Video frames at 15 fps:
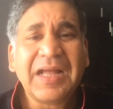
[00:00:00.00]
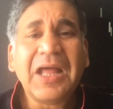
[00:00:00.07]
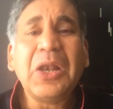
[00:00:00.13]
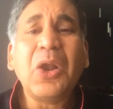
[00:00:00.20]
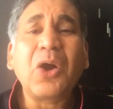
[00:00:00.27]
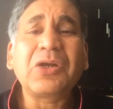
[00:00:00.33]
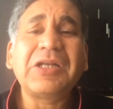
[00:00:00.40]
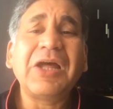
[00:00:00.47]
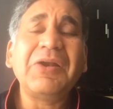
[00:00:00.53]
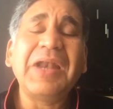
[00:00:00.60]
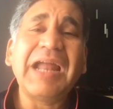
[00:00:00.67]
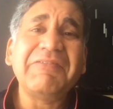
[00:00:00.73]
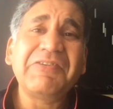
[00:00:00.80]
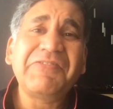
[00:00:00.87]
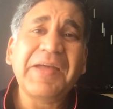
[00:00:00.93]
a lockdown
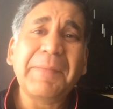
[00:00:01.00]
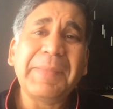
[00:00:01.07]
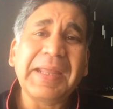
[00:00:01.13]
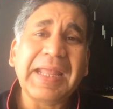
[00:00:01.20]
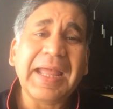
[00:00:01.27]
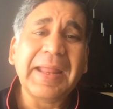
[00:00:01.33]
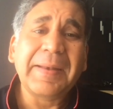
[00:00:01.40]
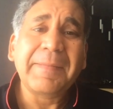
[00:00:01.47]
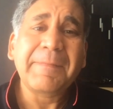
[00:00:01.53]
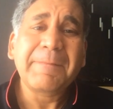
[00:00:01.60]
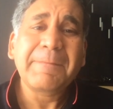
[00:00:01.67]
love affair began.